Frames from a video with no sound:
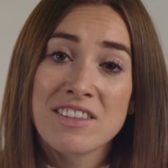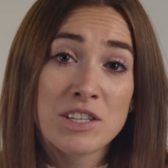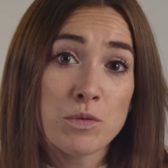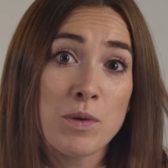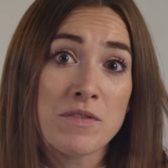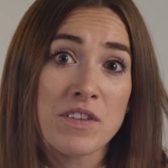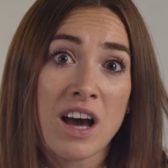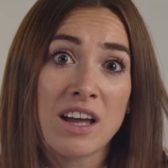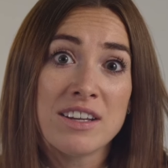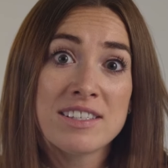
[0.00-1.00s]
This will move the
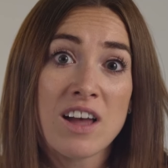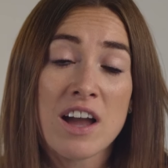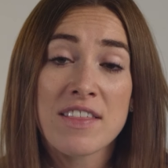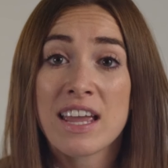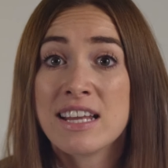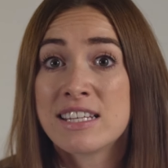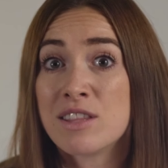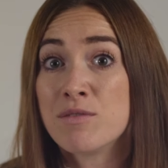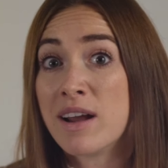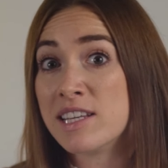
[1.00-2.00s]
colours either into
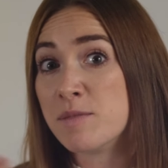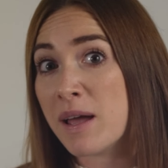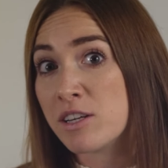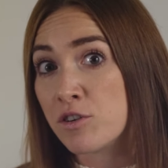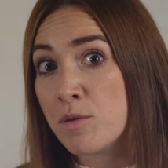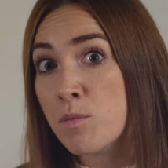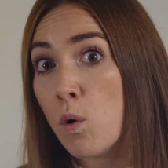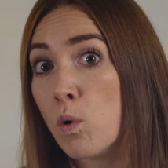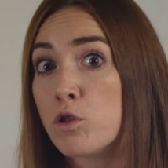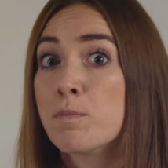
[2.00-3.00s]
the red spectrum
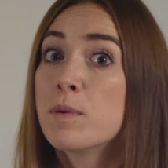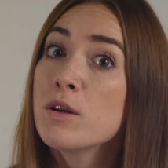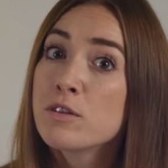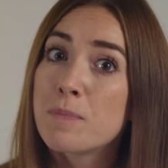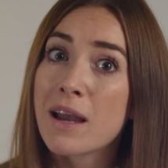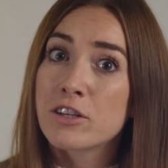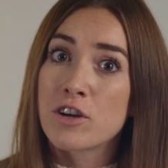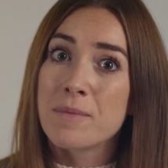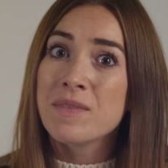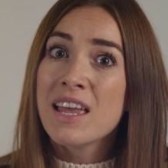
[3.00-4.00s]
or the blue
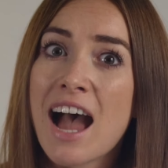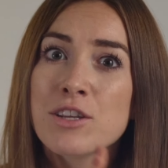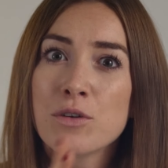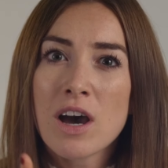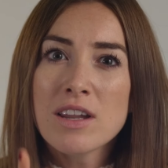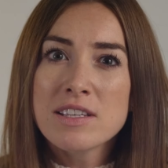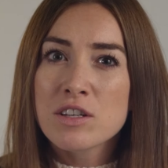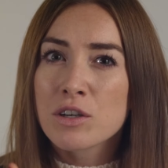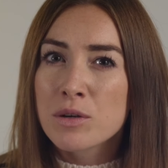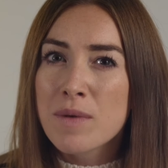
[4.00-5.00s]
spectrum, and your colours
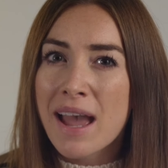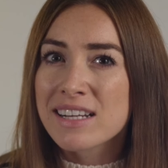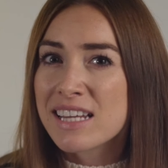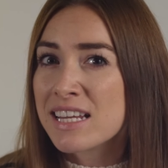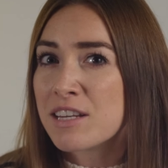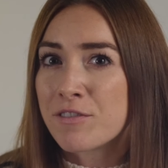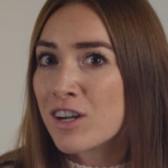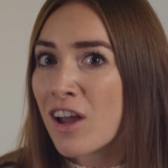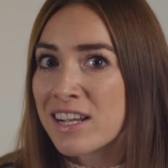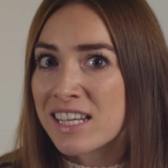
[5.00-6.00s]
look correct in
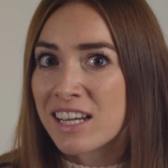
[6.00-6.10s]
different lighting